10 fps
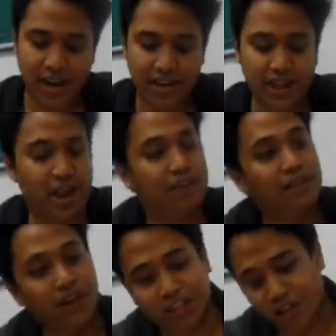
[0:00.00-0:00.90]
they
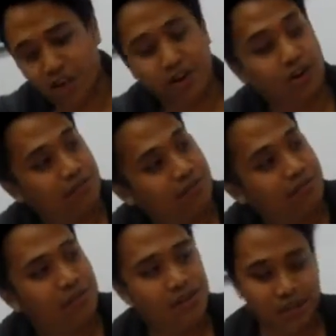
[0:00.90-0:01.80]
function on and off.
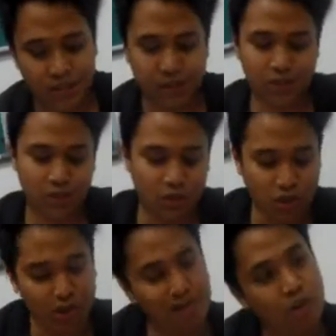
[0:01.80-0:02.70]
So you
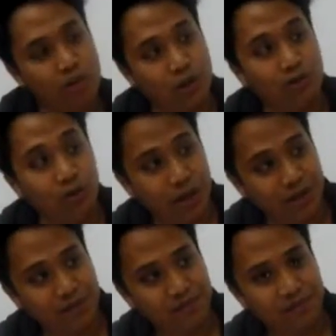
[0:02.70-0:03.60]
toggle them on with your
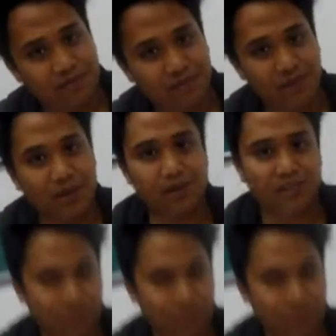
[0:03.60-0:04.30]
foot. You